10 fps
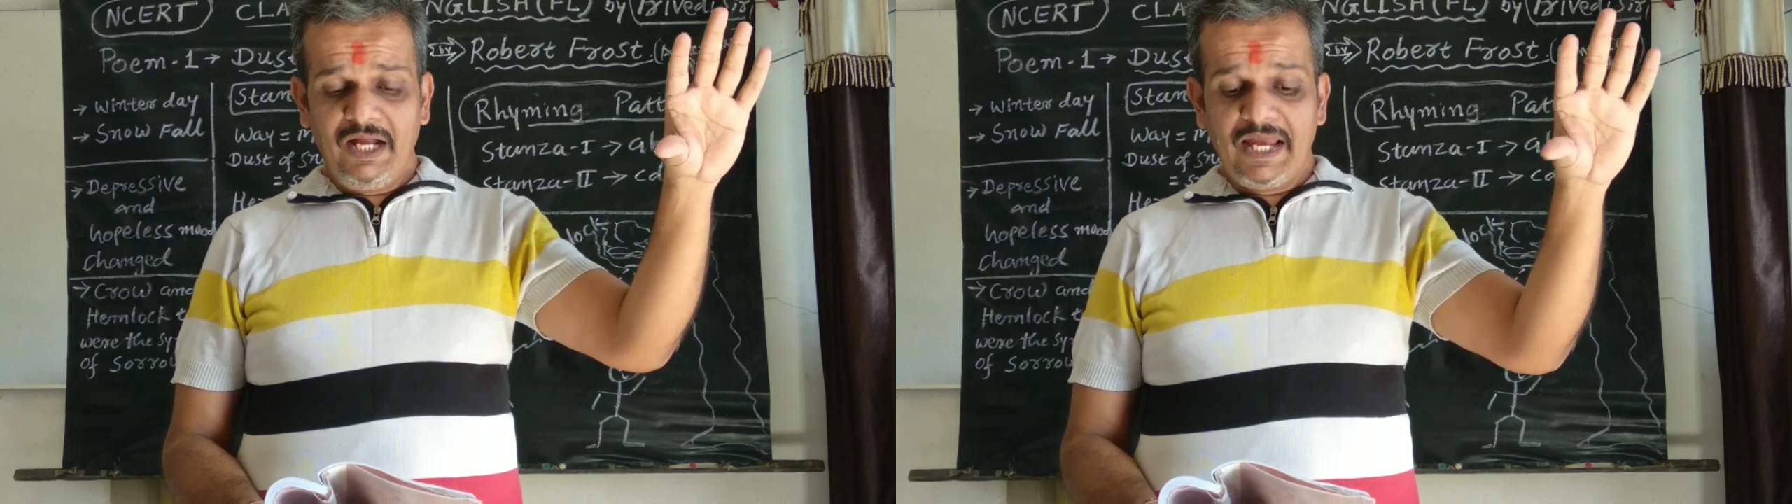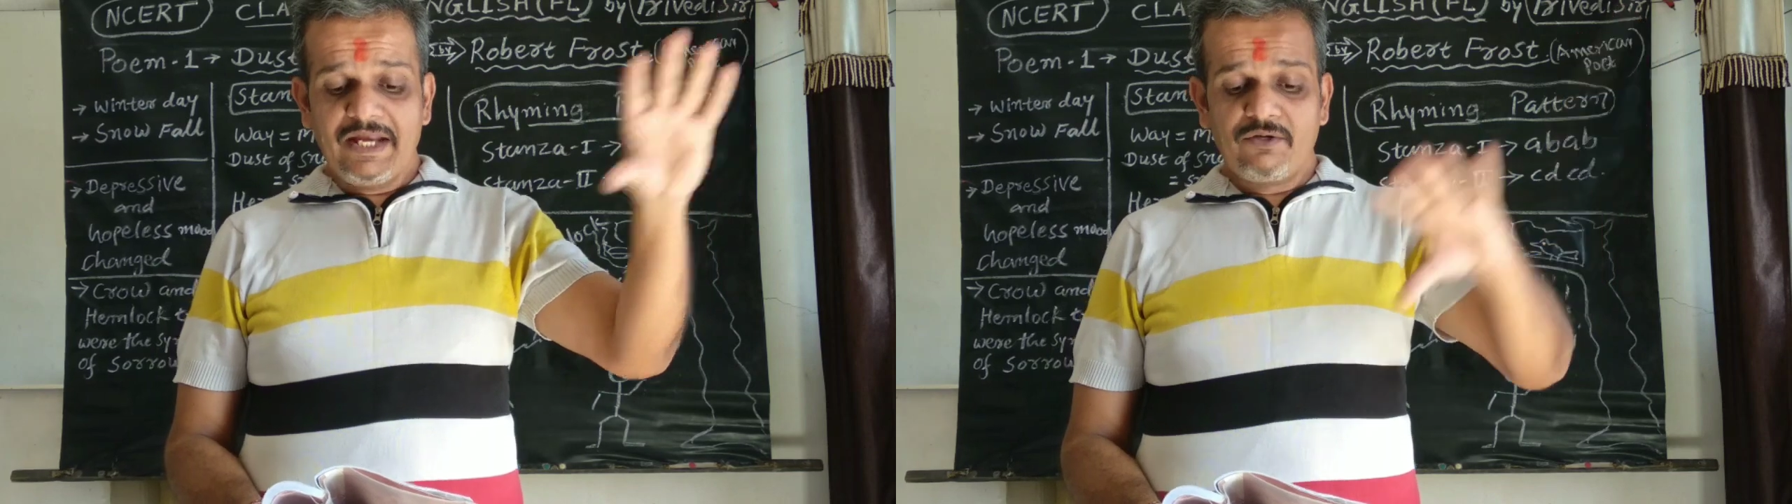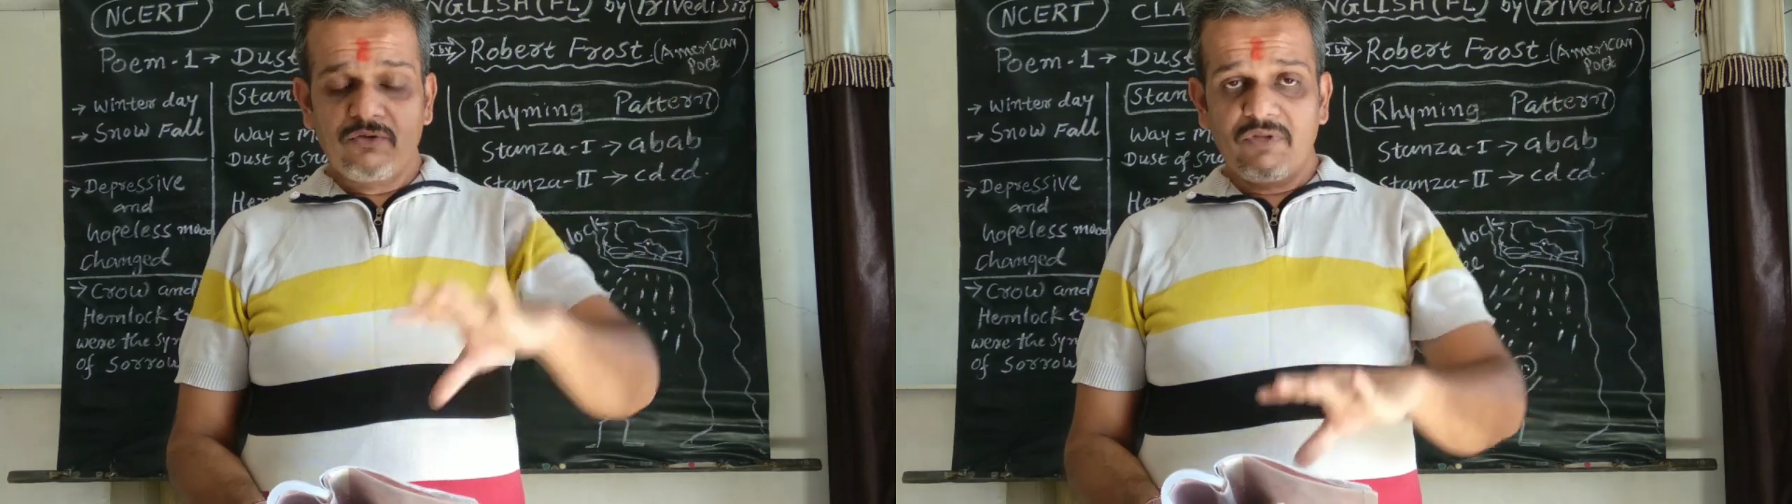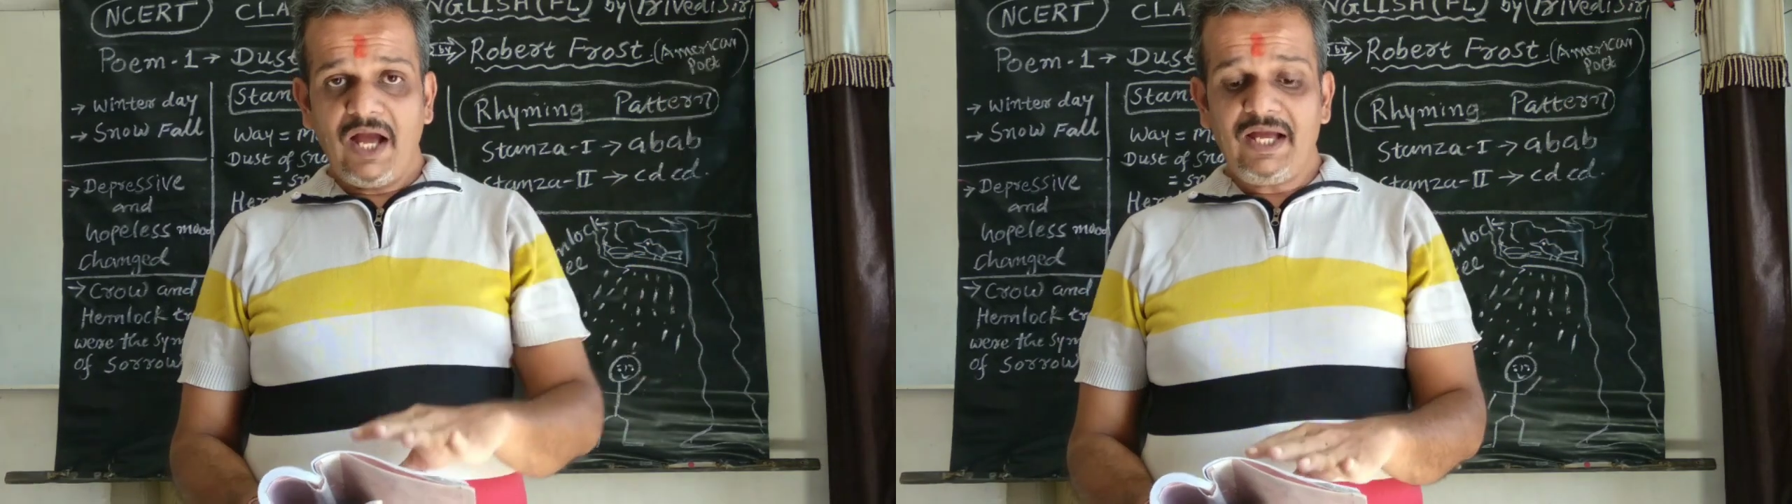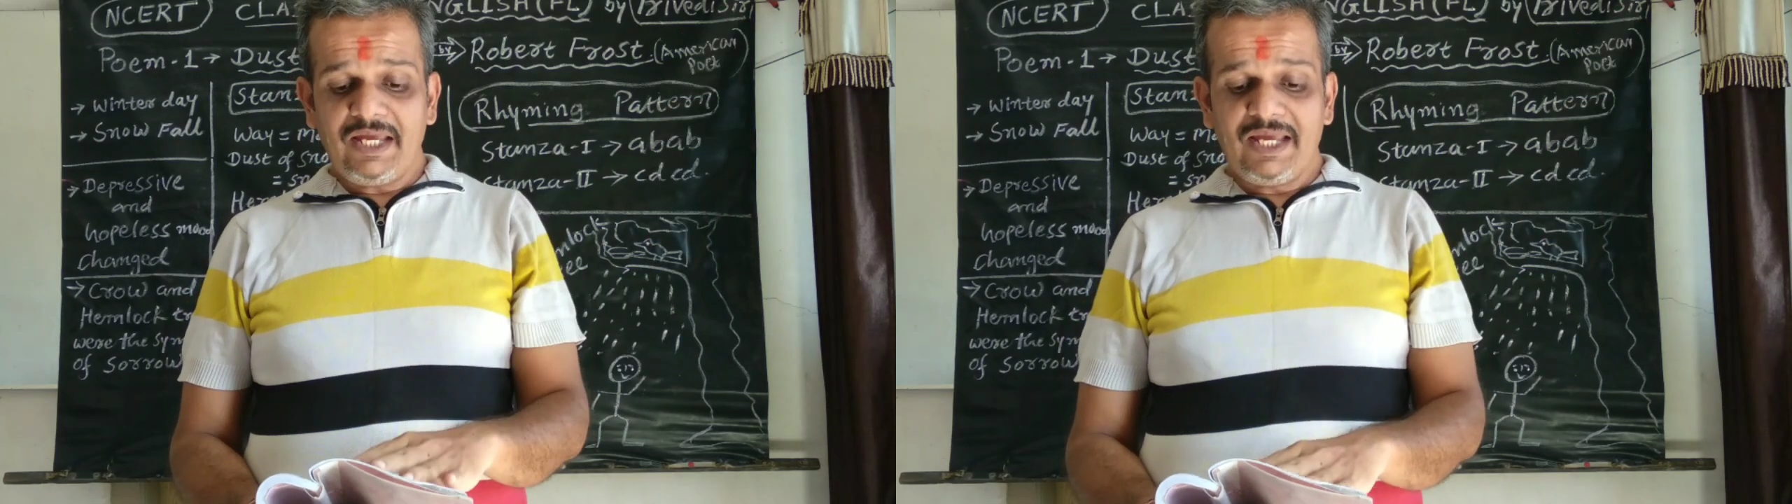into
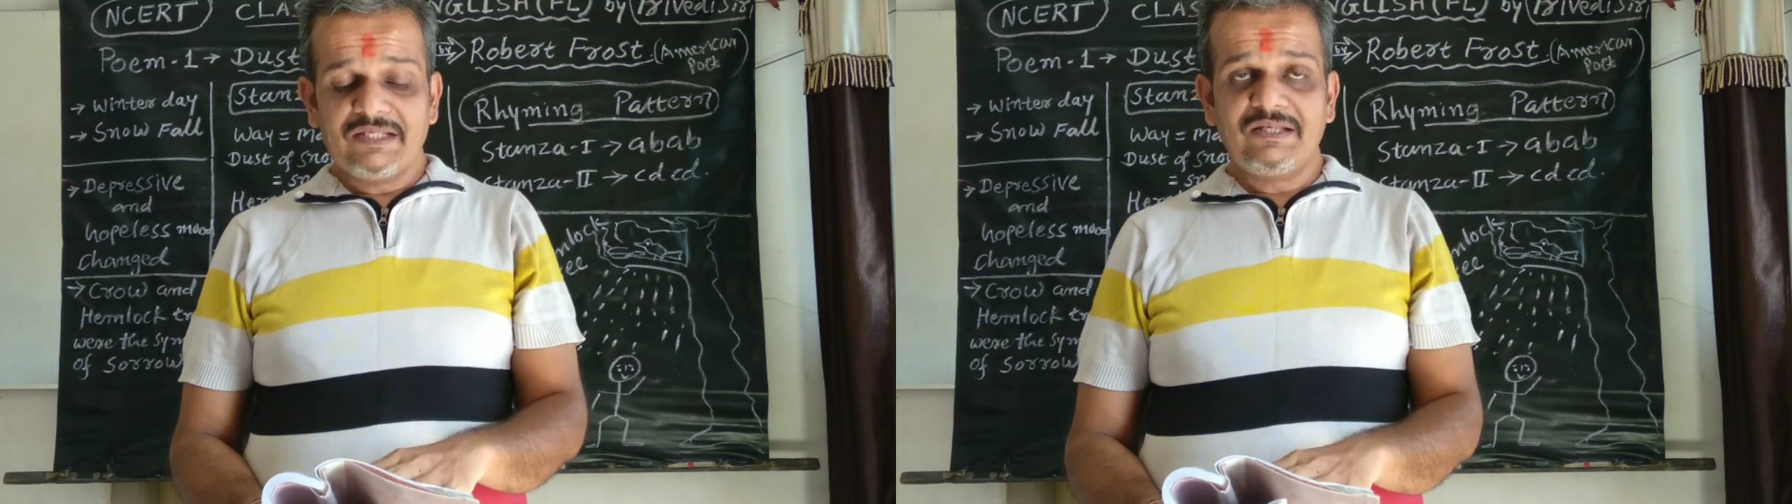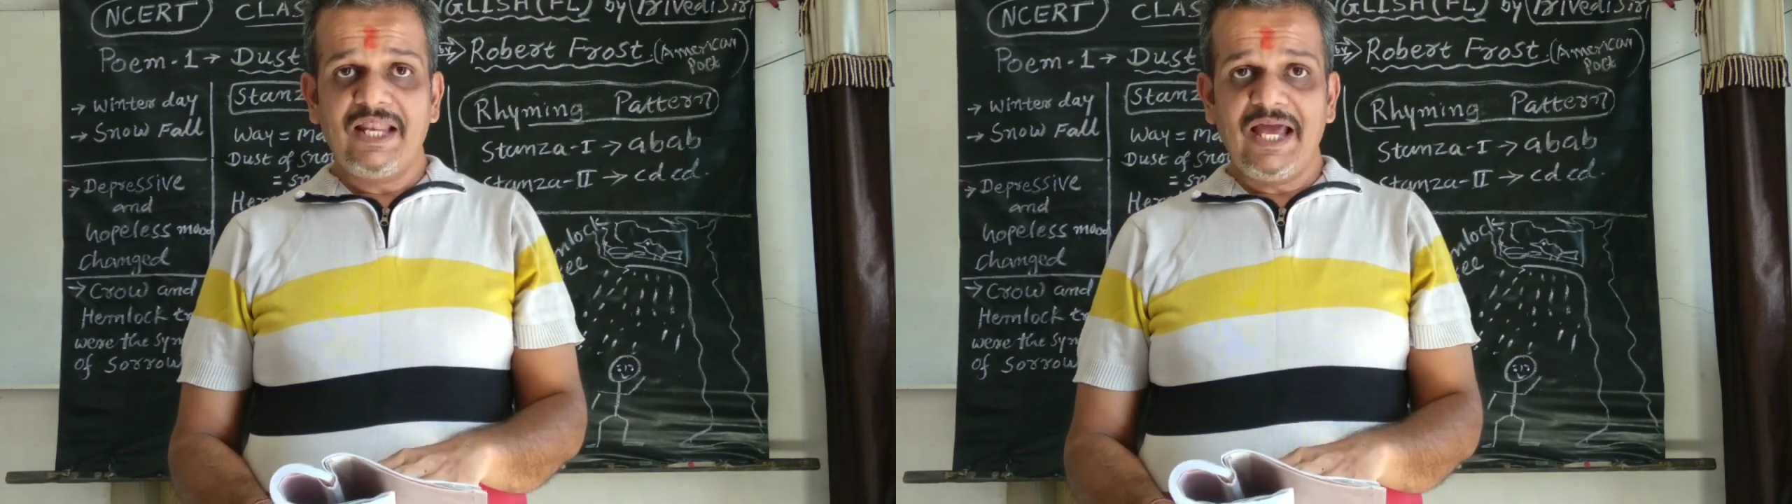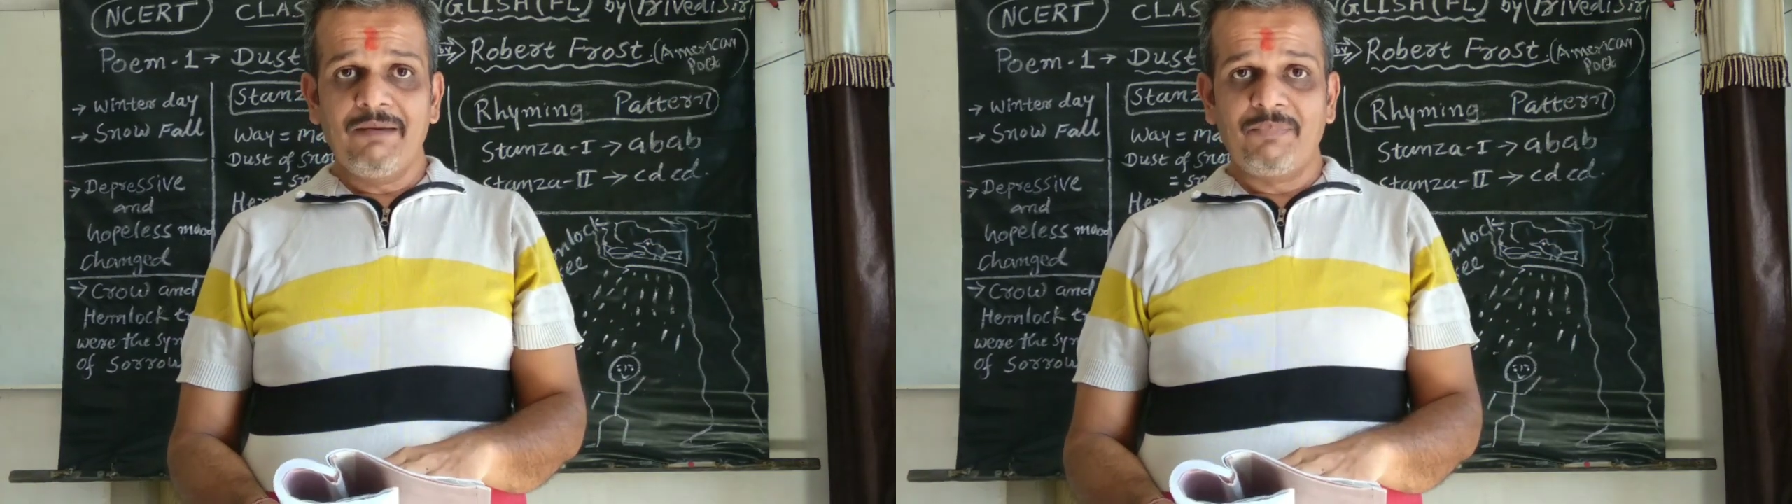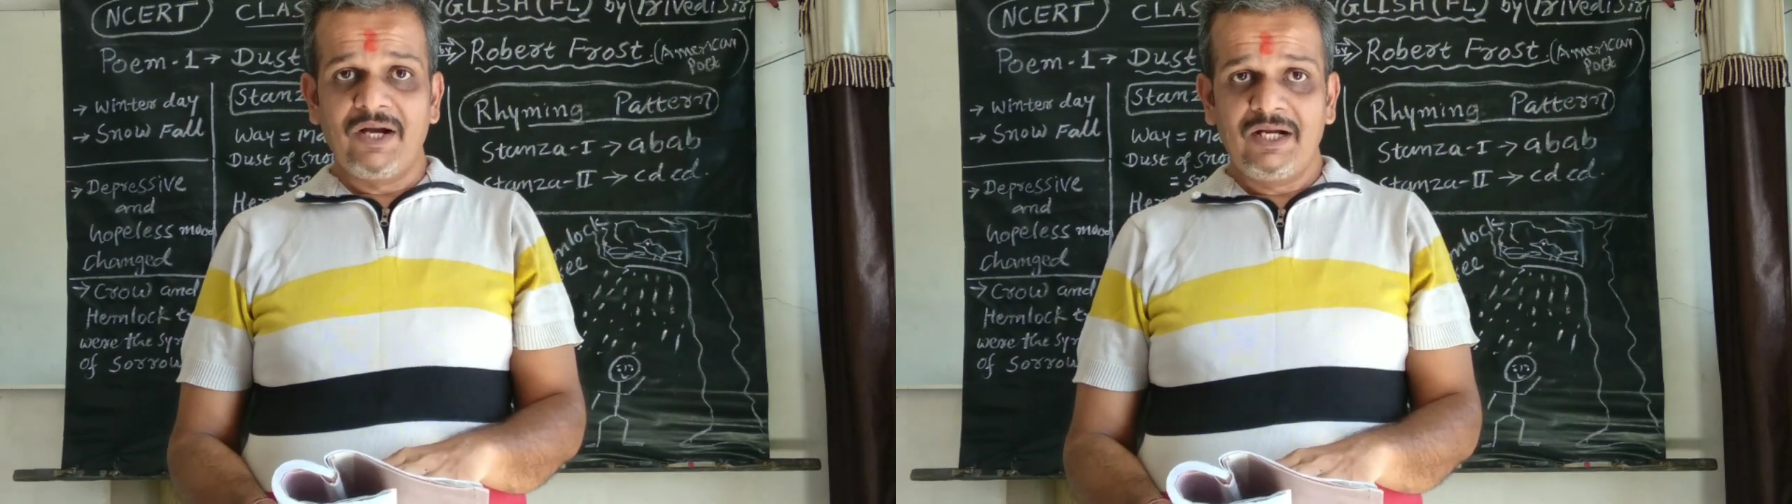his life.